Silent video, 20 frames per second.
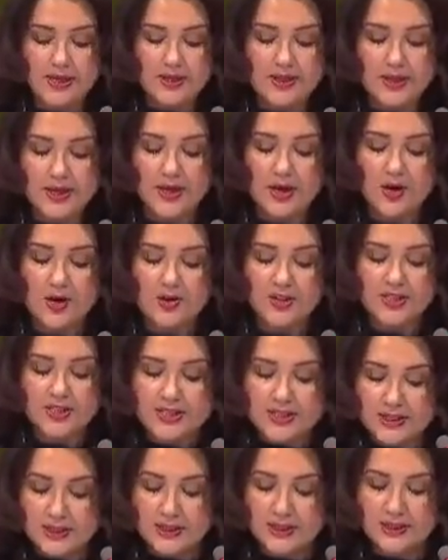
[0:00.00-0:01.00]
they are
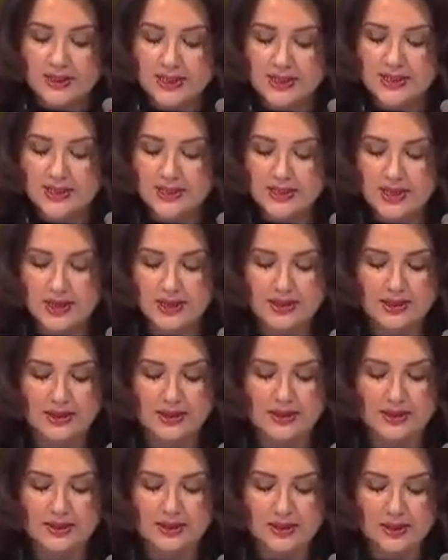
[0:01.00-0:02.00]
still less
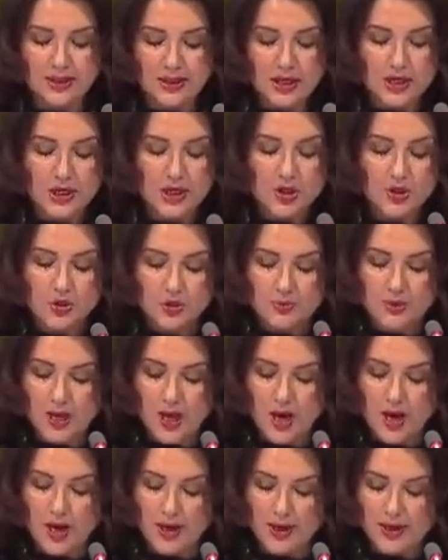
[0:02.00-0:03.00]
likely to be
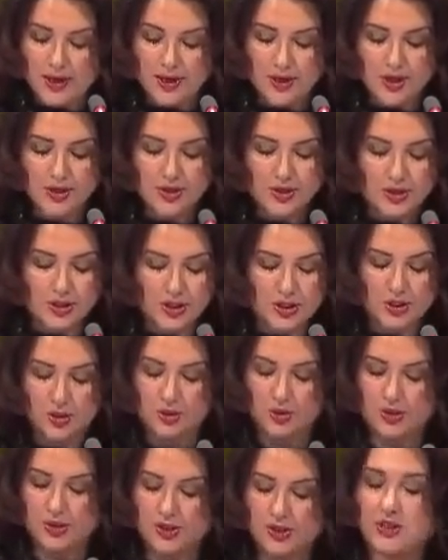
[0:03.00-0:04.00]
hired
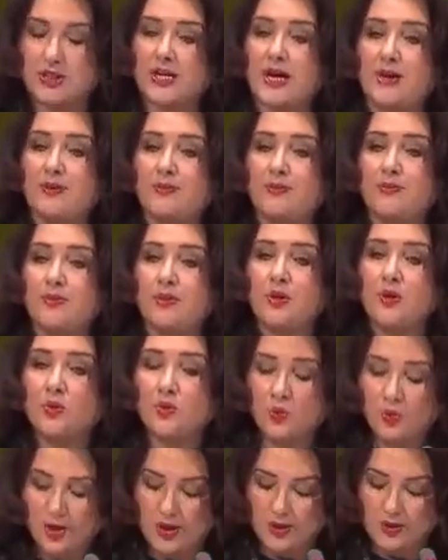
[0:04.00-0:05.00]
into the STEM
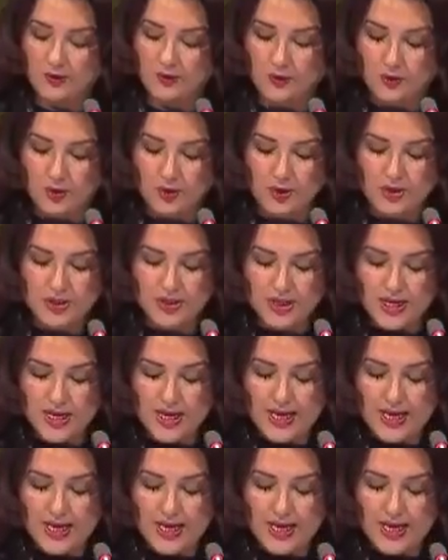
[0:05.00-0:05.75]
workforce